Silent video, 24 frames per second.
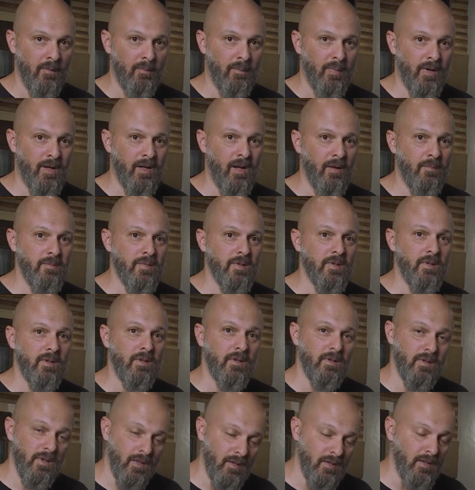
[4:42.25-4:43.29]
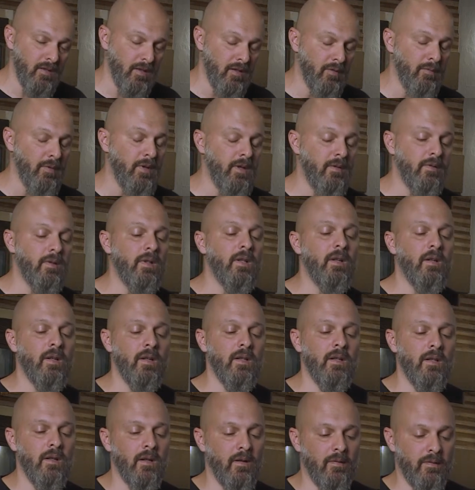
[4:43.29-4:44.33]
there's a little bit of a
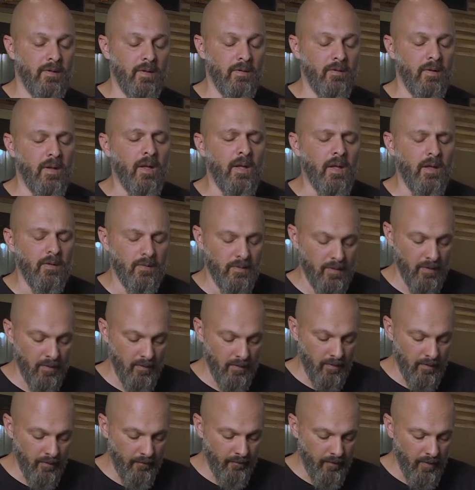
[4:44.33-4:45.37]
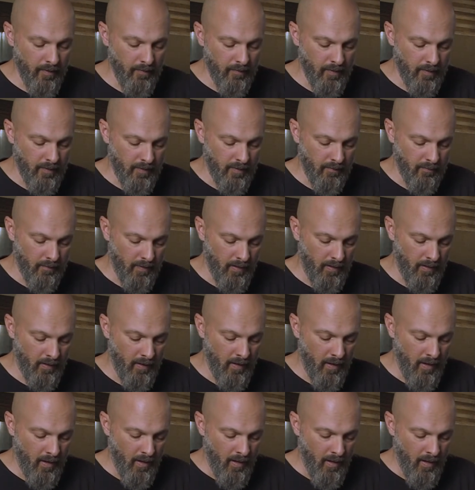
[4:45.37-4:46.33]
learning curve to it, and it was a little confusing to me,